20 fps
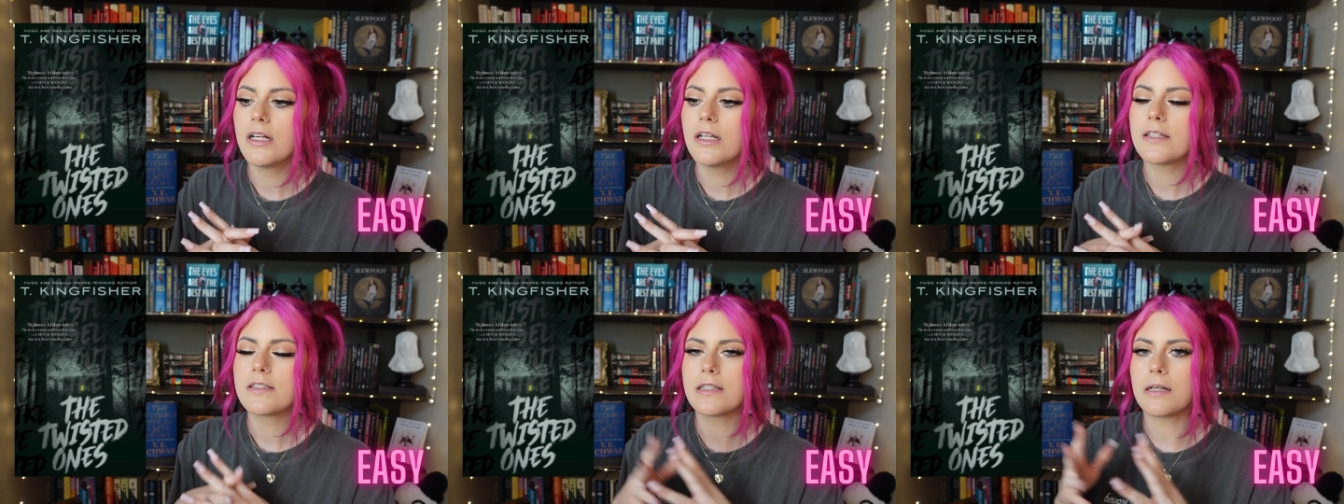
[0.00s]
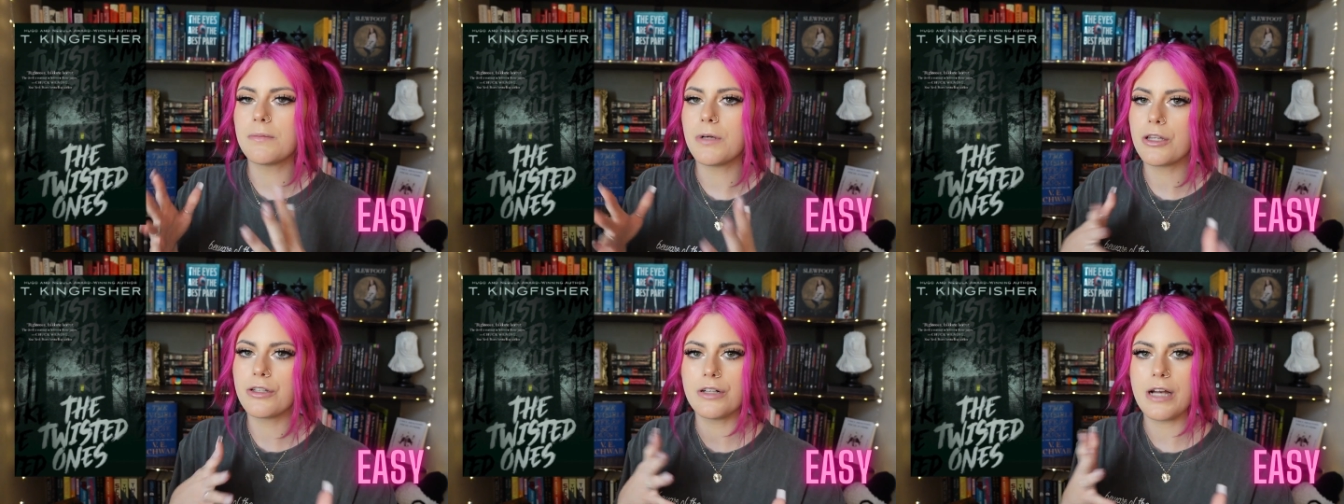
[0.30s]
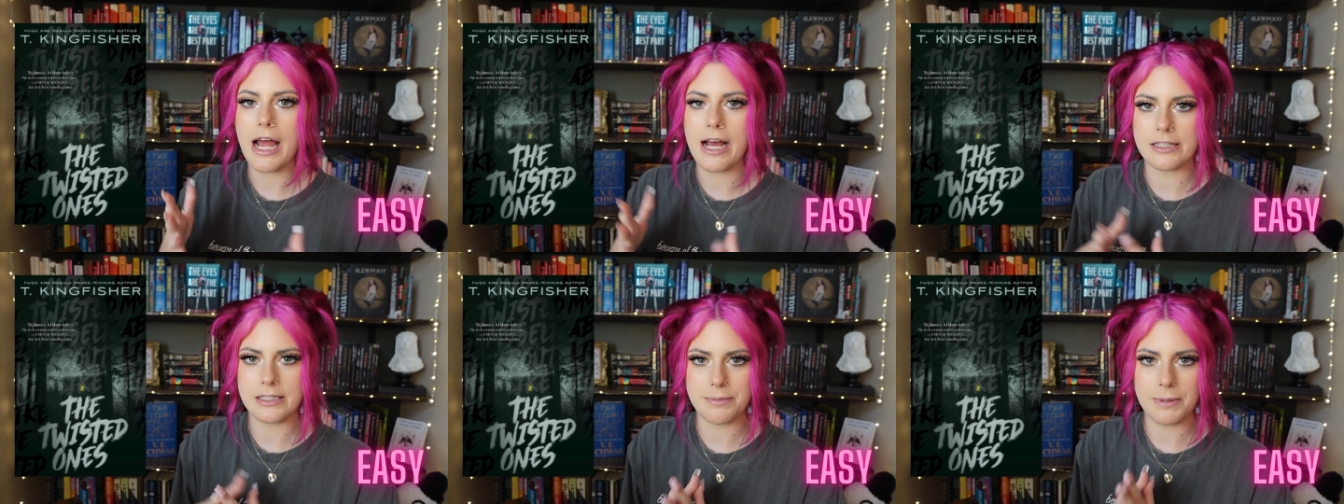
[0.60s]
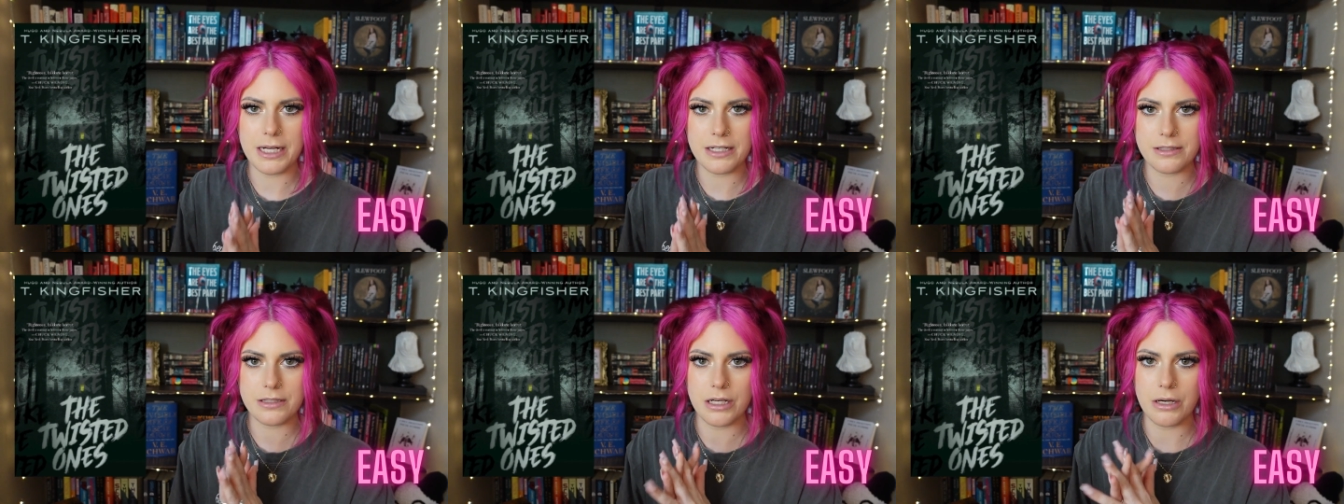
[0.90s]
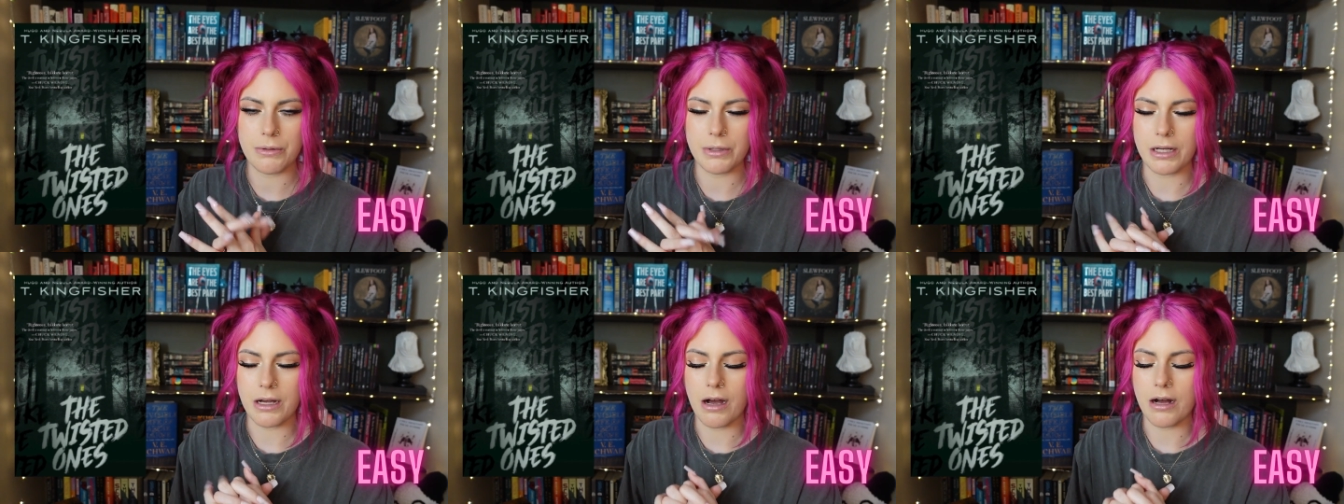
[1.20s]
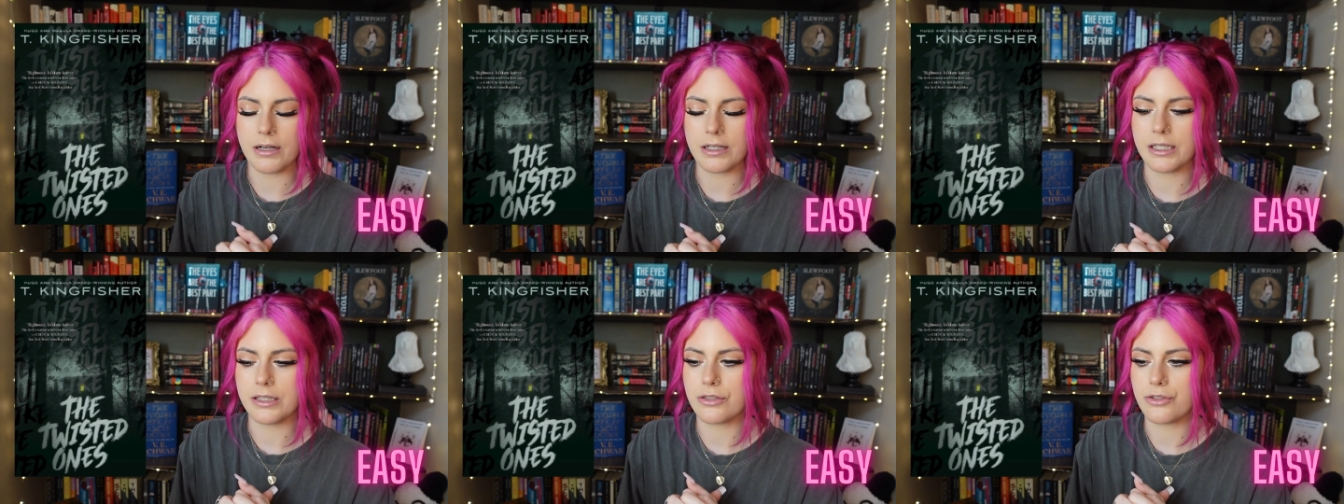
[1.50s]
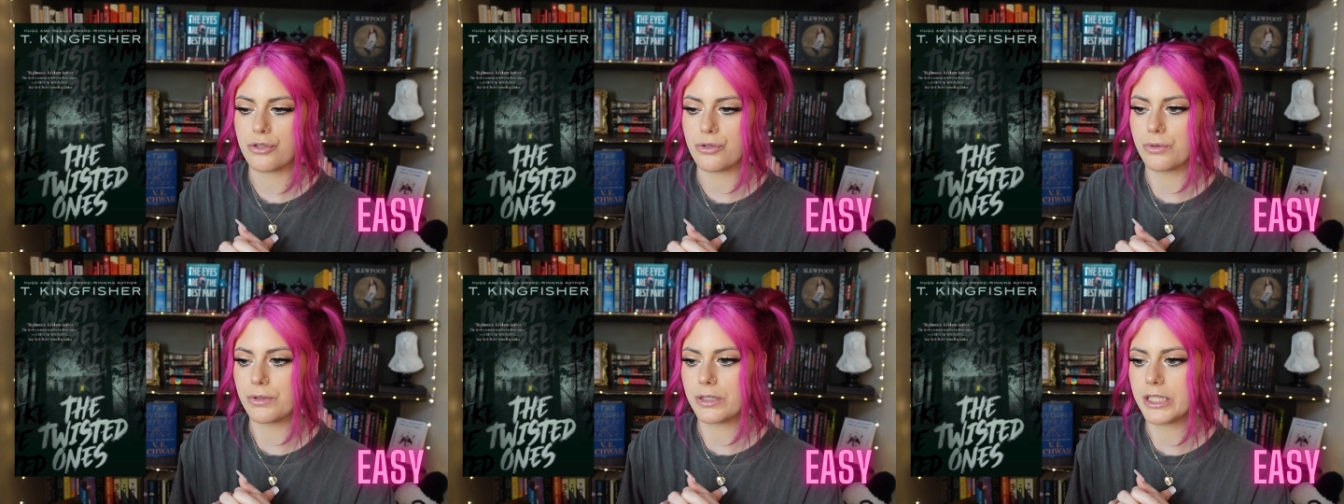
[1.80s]
some other aspects going on in the
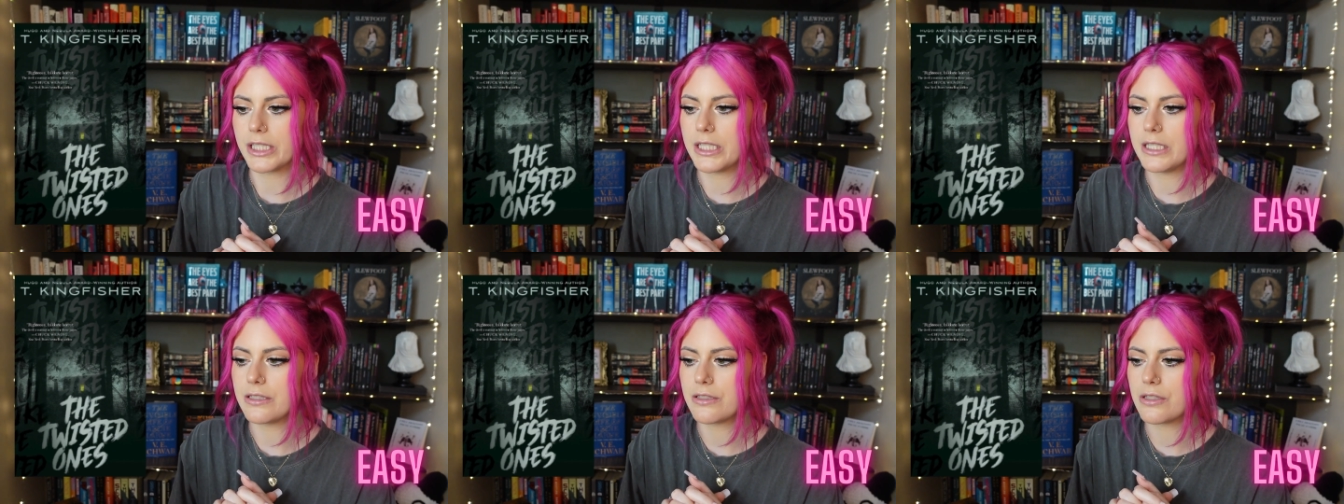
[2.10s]
story.